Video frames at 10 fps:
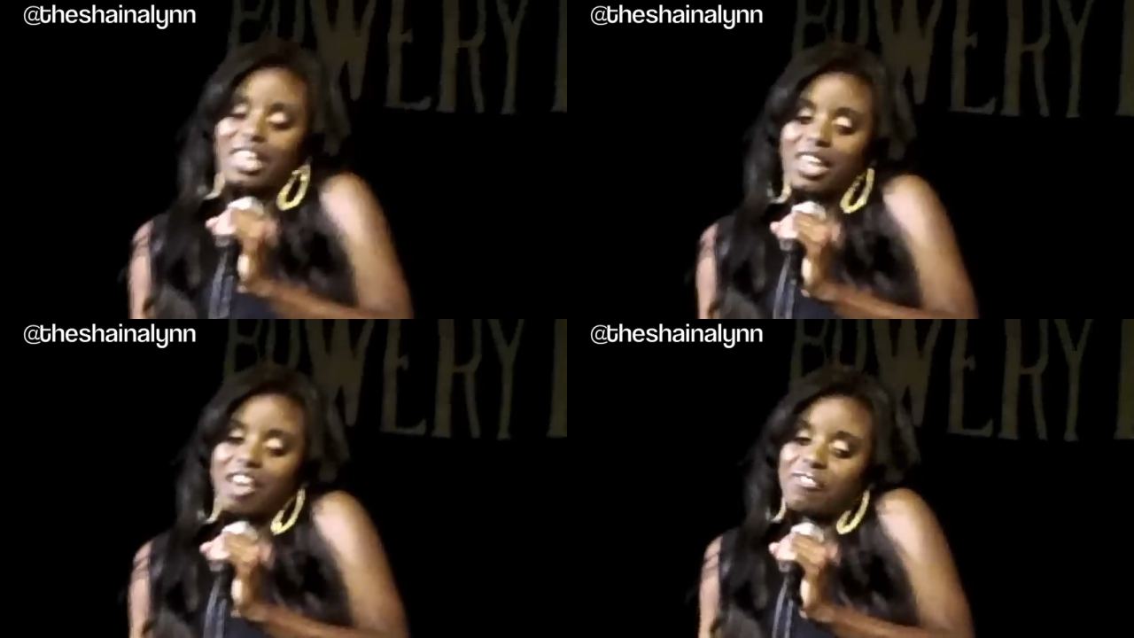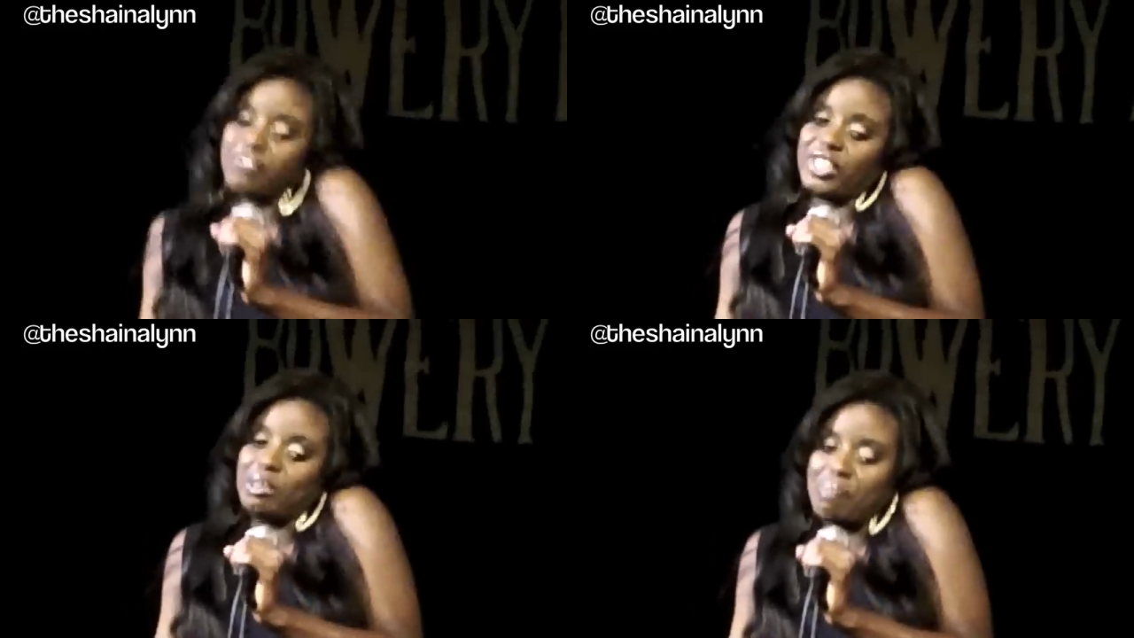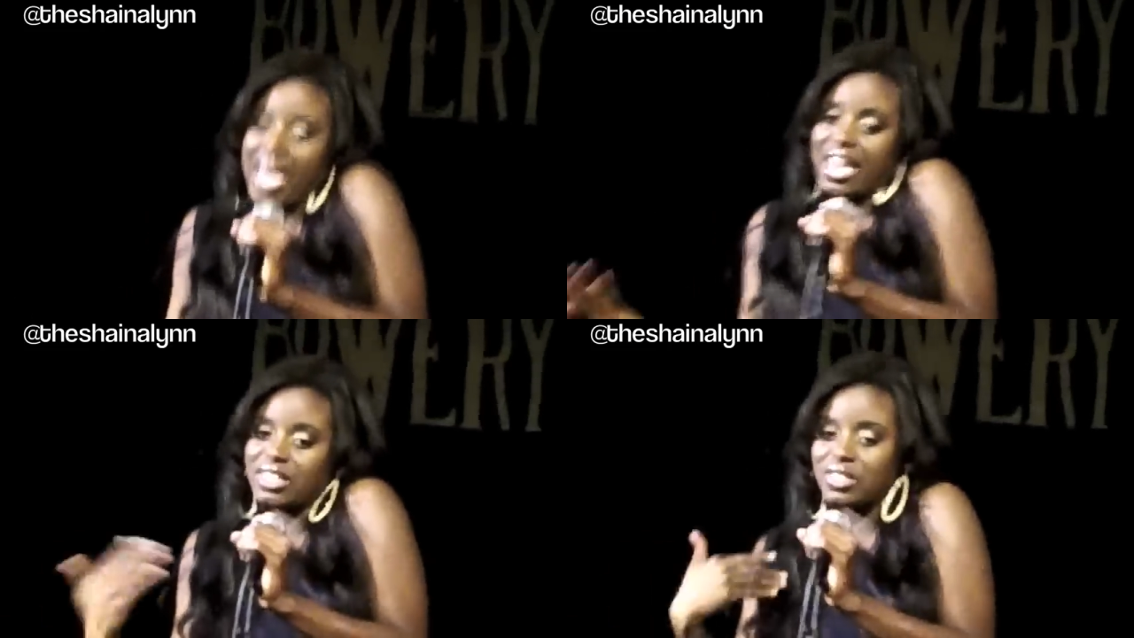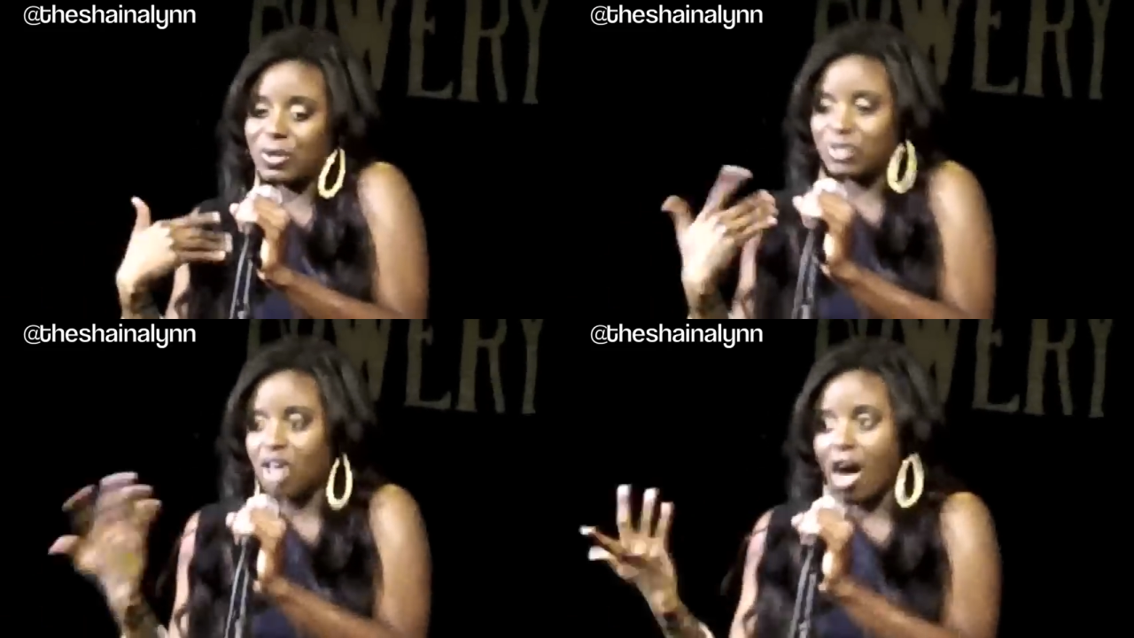I love feedback,
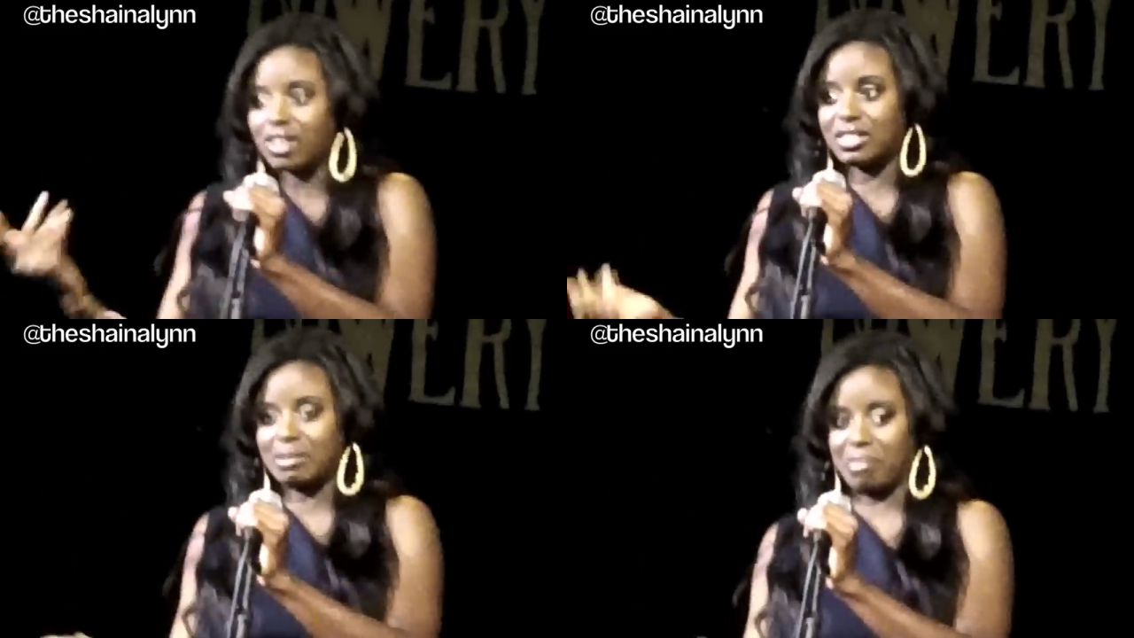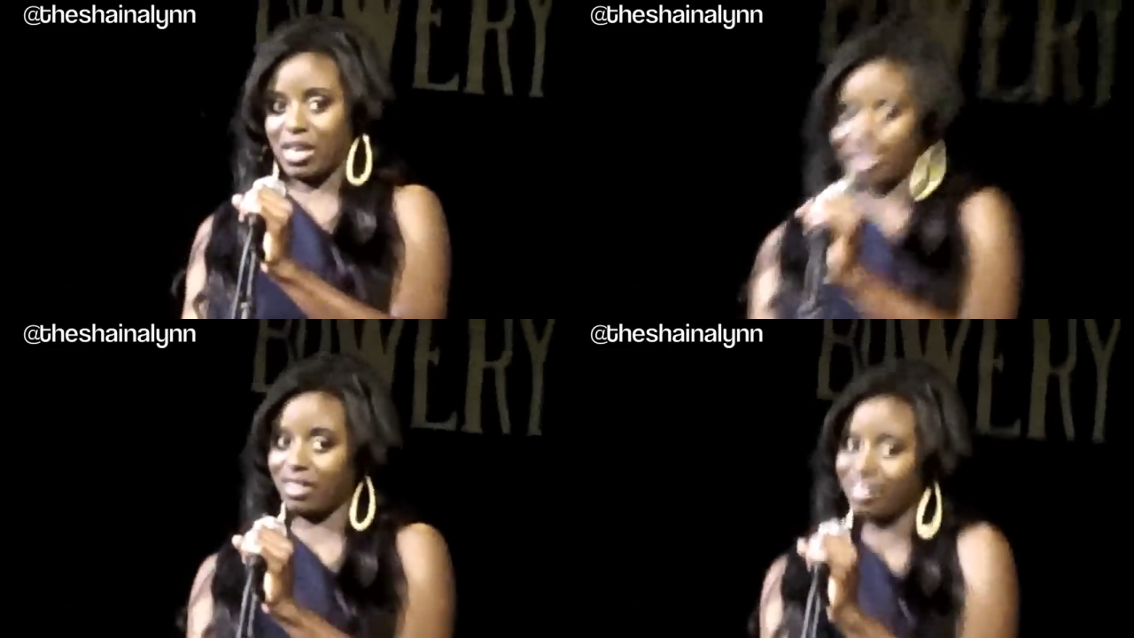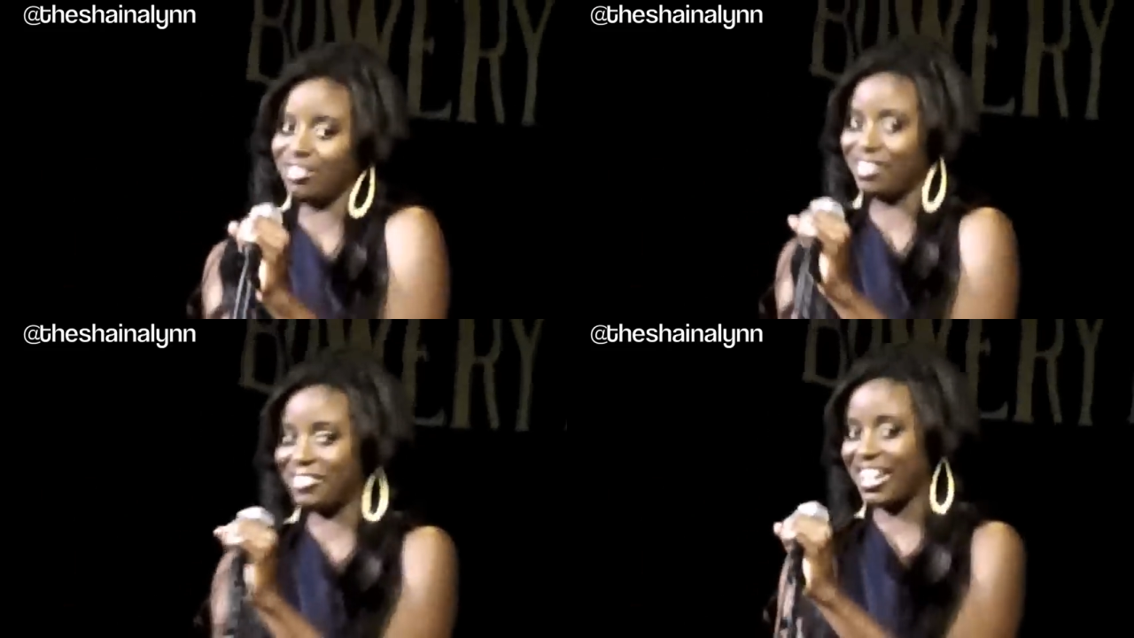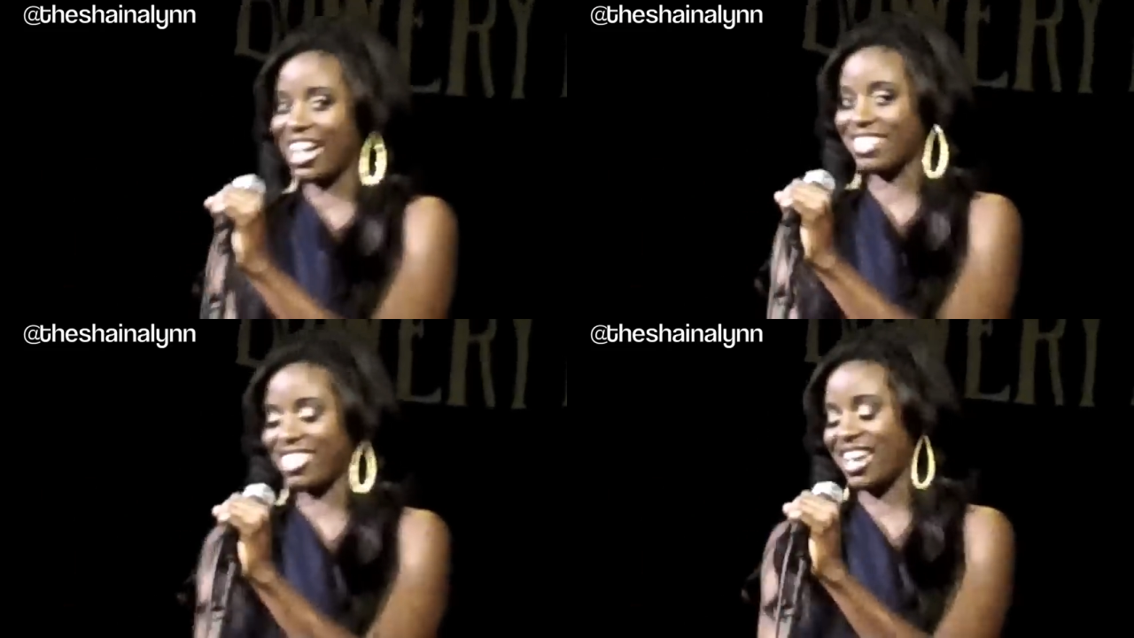so talk to me.
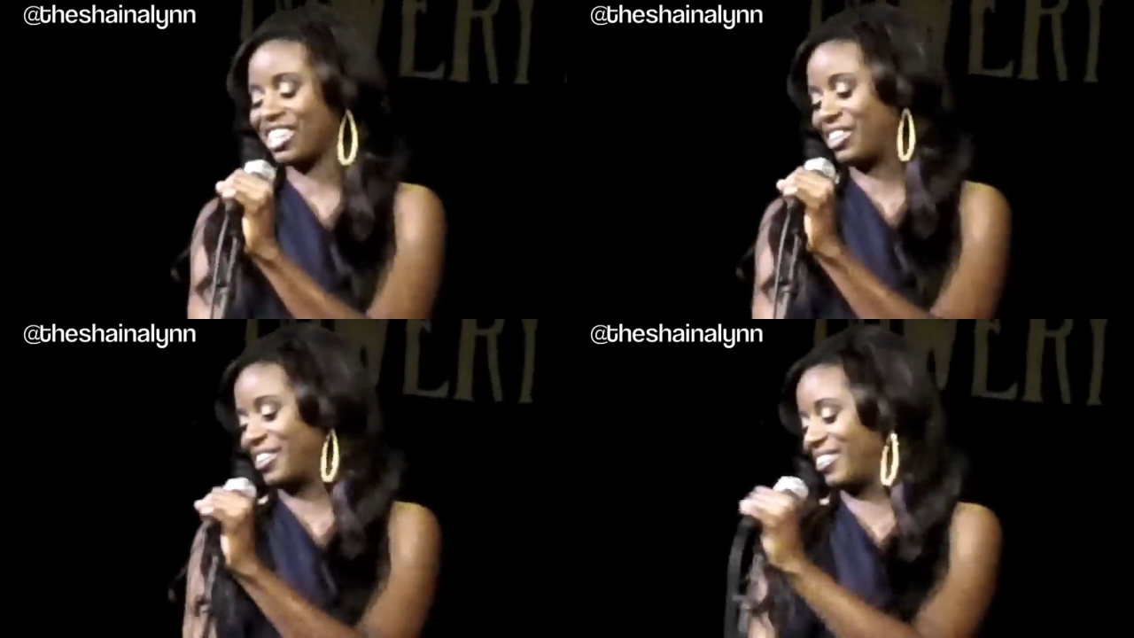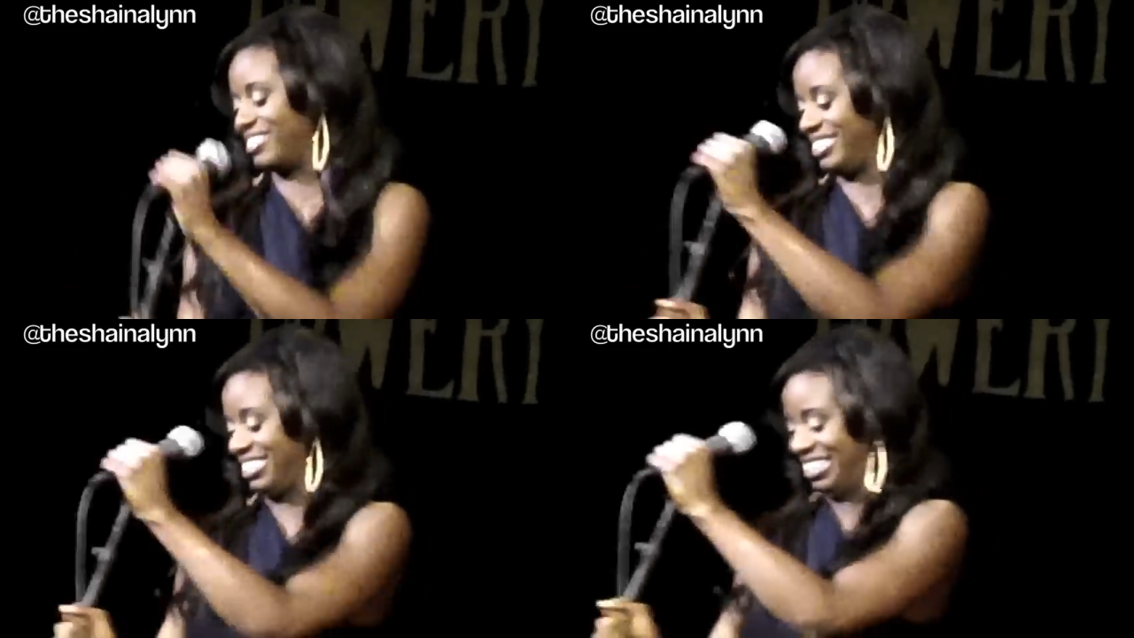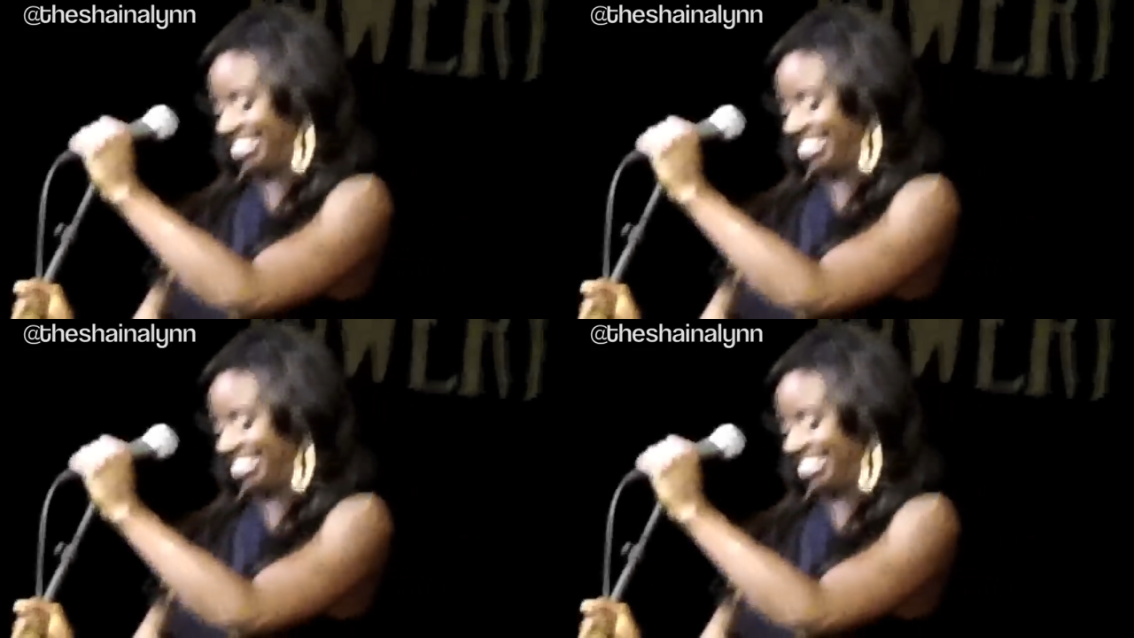Okay, thank you.